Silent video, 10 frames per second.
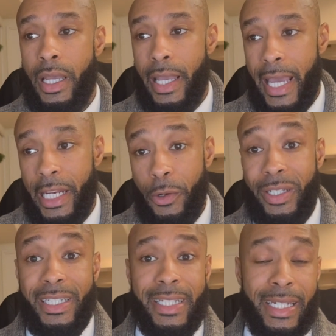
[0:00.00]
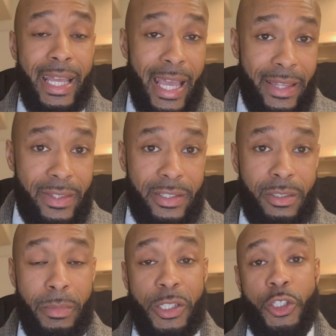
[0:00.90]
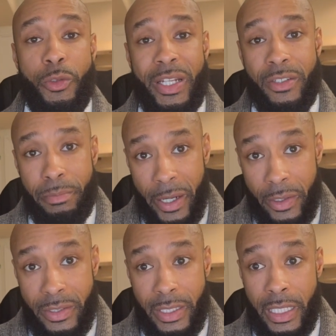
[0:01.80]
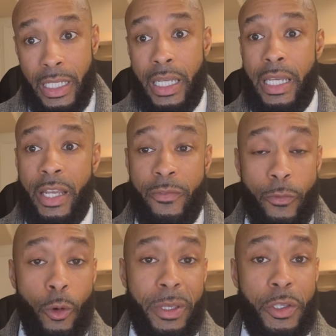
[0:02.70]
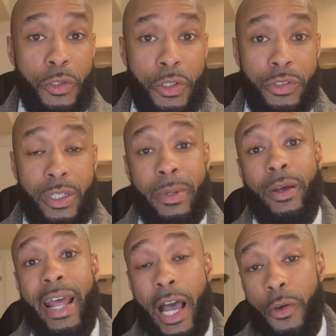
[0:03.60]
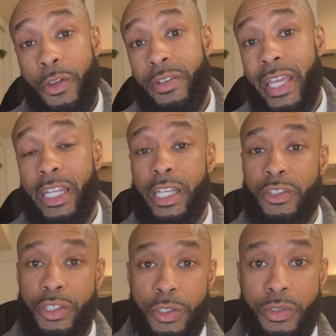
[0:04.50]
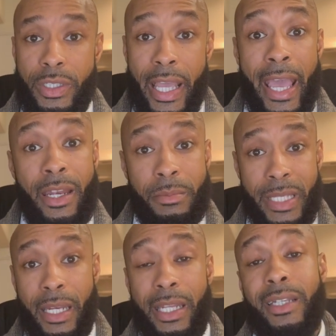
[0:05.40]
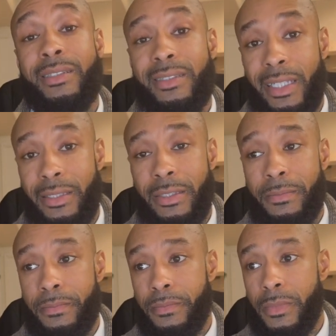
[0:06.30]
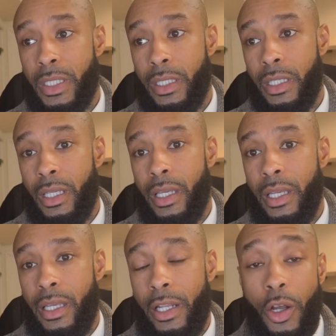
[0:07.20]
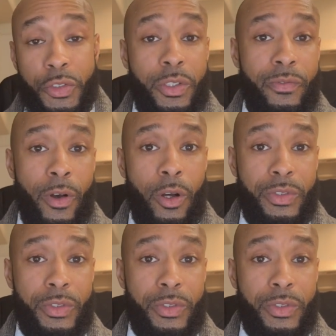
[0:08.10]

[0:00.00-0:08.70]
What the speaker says: Adhering to data ethics means transparency, informing users about how their data is used, and obtaining consent. It also involves